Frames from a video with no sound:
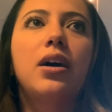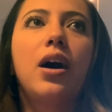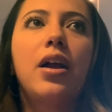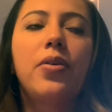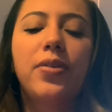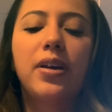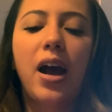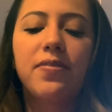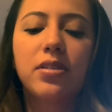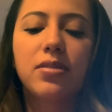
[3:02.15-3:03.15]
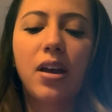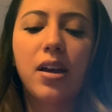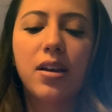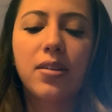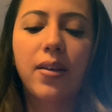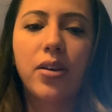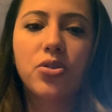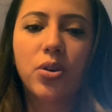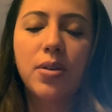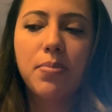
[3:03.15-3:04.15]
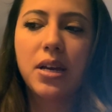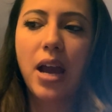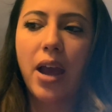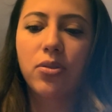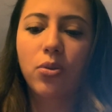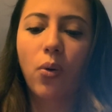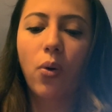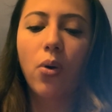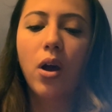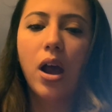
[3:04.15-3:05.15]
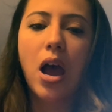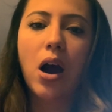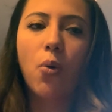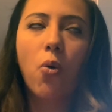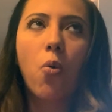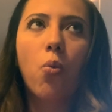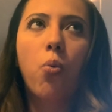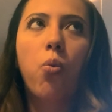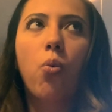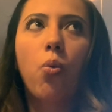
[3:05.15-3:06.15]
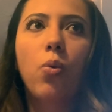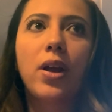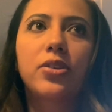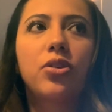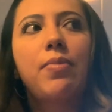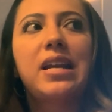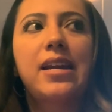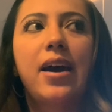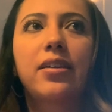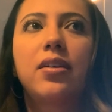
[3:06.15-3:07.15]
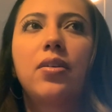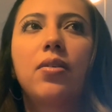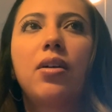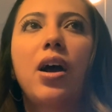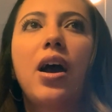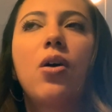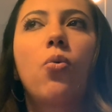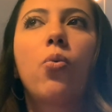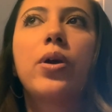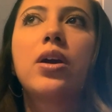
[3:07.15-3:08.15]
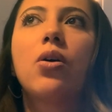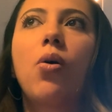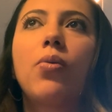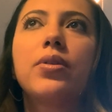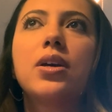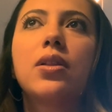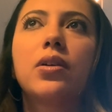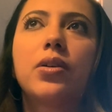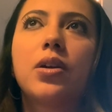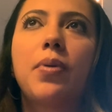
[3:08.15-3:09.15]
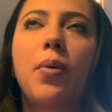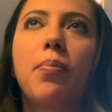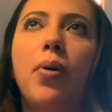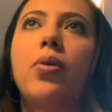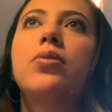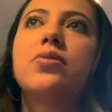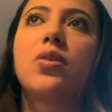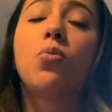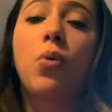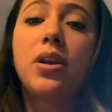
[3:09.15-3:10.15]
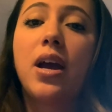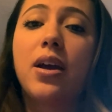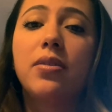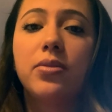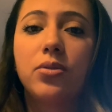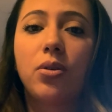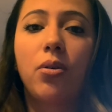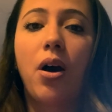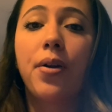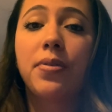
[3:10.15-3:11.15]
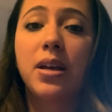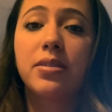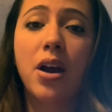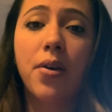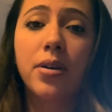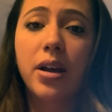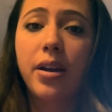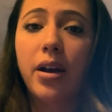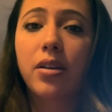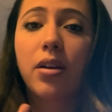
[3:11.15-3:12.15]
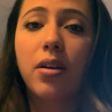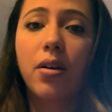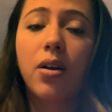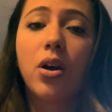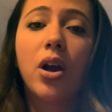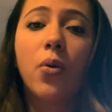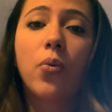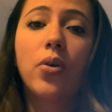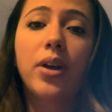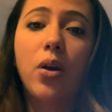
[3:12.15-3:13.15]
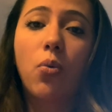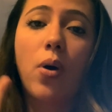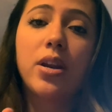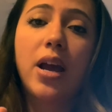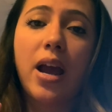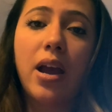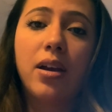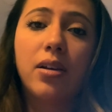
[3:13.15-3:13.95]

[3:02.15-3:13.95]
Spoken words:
another thing I have to say is that during PA school, like during my didactic year, we only learned about burns in one day. So out of the entire didactic year, we only had one day